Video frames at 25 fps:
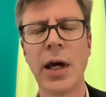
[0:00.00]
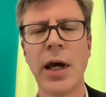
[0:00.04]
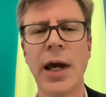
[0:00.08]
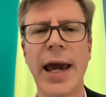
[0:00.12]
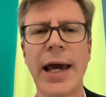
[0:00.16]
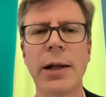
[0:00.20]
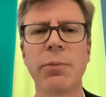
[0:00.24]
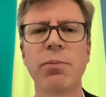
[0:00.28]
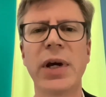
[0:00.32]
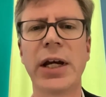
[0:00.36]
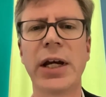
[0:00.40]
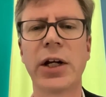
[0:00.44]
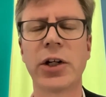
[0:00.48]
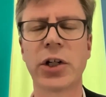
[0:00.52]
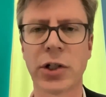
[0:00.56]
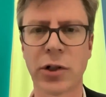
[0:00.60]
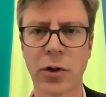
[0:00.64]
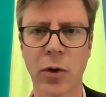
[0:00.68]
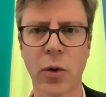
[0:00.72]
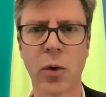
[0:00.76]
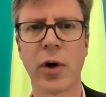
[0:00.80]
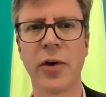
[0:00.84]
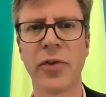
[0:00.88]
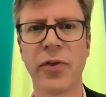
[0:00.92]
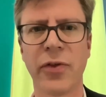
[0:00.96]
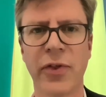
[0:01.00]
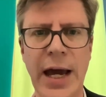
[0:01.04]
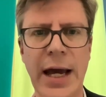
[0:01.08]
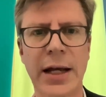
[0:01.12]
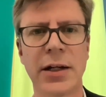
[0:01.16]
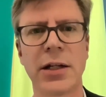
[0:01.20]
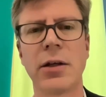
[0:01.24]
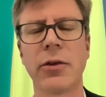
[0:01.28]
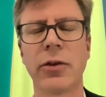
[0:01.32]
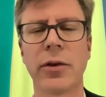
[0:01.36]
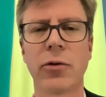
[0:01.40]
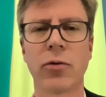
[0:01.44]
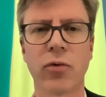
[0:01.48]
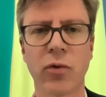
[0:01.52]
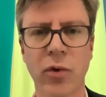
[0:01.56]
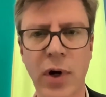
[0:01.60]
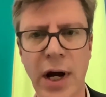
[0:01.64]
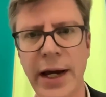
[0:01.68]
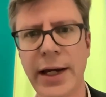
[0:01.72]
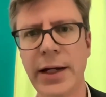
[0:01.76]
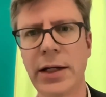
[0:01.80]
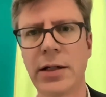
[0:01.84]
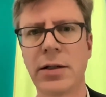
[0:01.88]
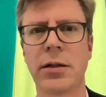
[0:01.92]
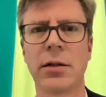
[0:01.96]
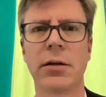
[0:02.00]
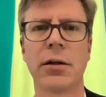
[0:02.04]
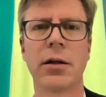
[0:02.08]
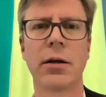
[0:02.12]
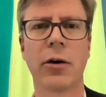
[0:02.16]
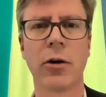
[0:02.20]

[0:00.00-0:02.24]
and sure that the right,